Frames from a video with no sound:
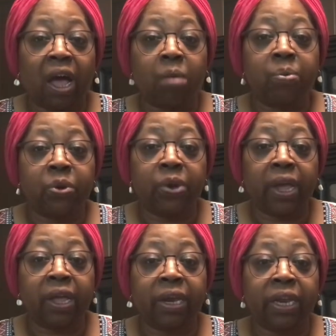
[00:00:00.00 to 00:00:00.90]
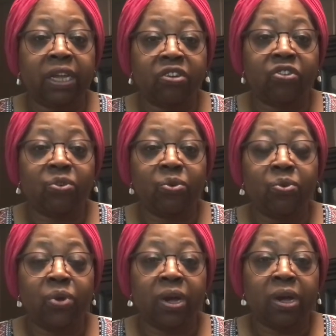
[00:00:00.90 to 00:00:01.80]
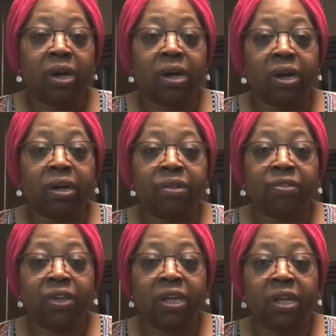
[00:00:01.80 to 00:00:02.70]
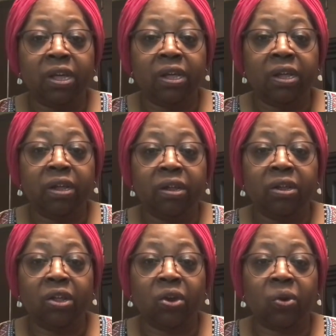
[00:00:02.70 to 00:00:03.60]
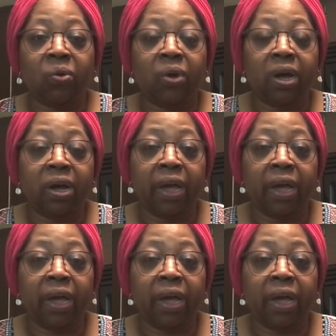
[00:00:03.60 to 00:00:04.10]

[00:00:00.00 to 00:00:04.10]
I'll put a link to uh, the, you know, uh,